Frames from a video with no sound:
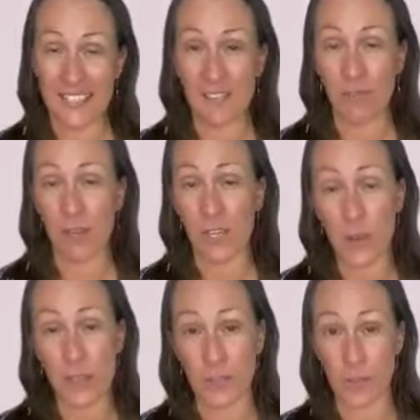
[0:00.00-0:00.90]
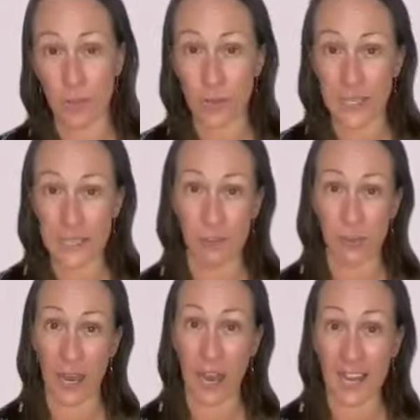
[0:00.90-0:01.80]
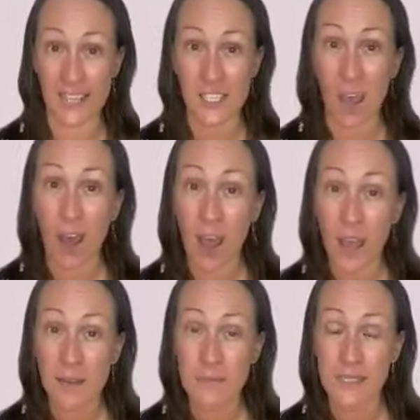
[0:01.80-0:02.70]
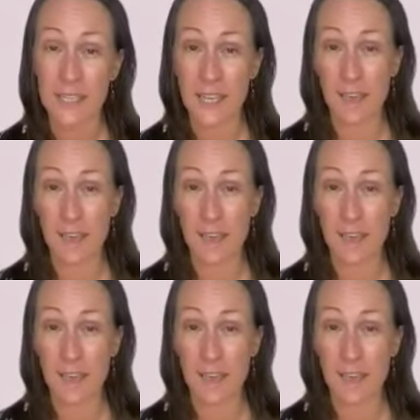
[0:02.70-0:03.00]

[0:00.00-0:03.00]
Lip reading: if we're going through grief or hard times.